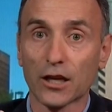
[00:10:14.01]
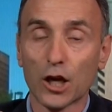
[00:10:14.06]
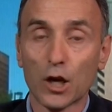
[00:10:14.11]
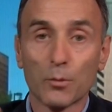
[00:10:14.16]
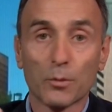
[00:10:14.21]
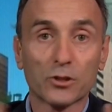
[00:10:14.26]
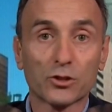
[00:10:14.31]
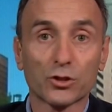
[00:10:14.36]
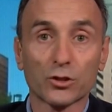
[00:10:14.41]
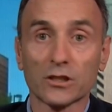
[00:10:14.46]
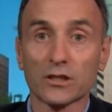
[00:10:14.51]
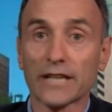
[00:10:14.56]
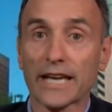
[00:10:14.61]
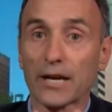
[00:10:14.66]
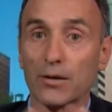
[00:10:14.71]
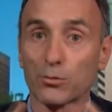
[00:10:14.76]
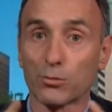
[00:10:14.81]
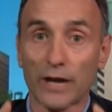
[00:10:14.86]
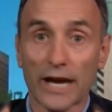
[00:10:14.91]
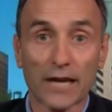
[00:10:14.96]
but you can get
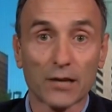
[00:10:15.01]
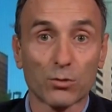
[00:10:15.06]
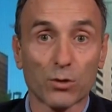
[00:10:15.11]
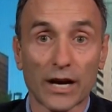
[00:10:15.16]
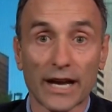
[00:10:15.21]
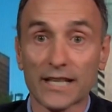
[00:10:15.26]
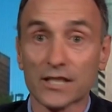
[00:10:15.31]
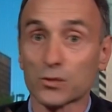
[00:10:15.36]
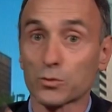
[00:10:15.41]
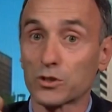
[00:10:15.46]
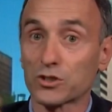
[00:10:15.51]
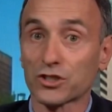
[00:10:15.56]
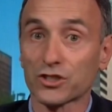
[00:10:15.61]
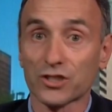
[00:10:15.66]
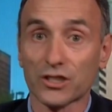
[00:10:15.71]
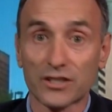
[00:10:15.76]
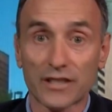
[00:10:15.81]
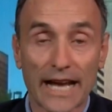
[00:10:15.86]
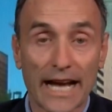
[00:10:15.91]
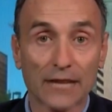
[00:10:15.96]
red rice, which is a
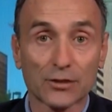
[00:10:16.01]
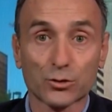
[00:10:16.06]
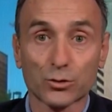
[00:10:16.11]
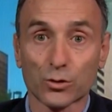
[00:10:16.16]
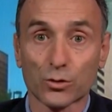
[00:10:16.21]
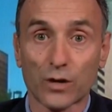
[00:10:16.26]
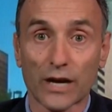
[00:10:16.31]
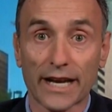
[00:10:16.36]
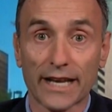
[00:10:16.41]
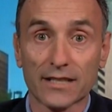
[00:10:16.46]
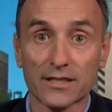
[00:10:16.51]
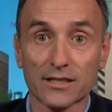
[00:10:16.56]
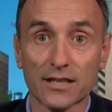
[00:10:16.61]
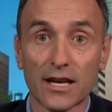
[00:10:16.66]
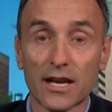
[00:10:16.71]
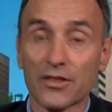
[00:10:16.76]
natural rice